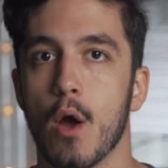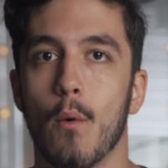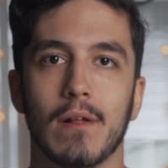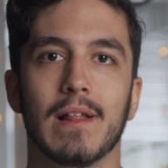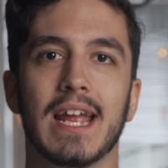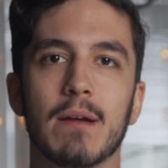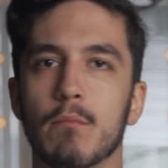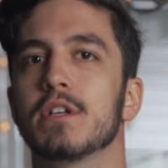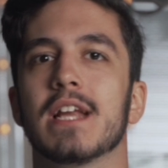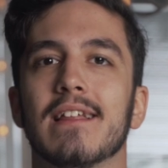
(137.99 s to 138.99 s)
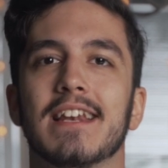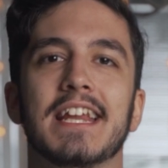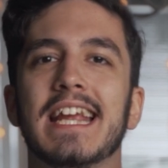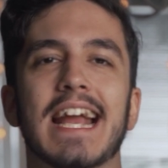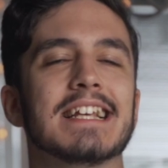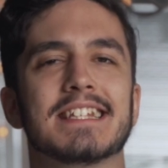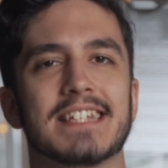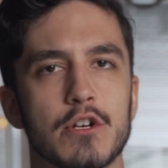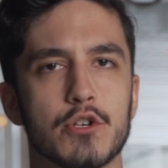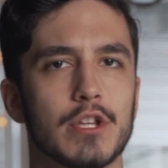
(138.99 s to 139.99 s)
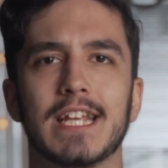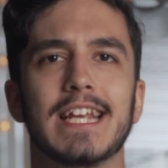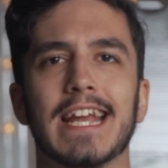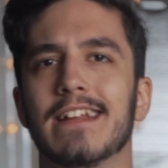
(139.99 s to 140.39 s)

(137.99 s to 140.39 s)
Well, immortality, essentially,